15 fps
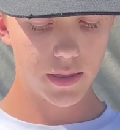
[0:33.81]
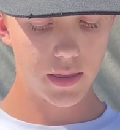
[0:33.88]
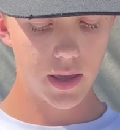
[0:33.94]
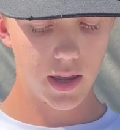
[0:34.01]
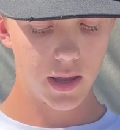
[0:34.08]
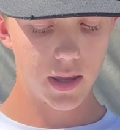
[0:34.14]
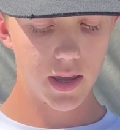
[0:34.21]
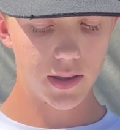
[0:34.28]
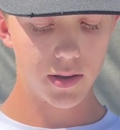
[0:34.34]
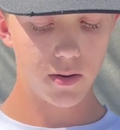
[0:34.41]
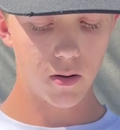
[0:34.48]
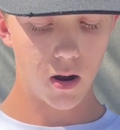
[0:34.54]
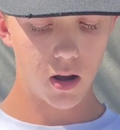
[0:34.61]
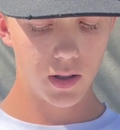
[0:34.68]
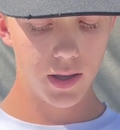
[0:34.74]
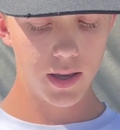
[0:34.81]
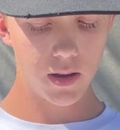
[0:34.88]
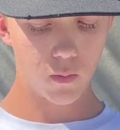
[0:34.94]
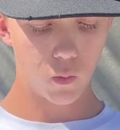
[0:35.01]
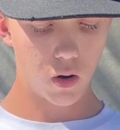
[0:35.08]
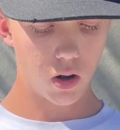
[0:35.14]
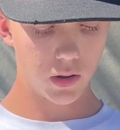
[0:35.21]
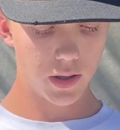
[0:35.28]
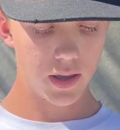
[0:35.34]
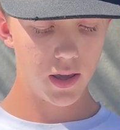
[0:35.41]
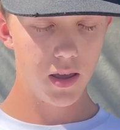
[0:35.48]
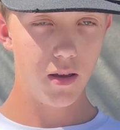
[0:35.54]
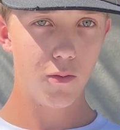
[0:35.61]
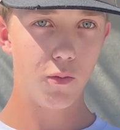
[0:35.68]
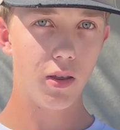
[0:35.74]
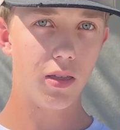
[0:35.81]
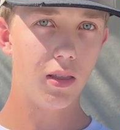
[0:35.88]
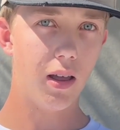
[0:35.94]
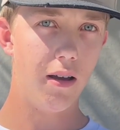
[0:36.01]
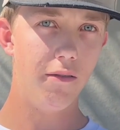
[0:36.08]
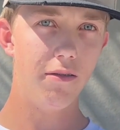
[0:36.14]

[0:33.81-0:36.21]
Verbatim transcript: they get to Ollie and Wally with love.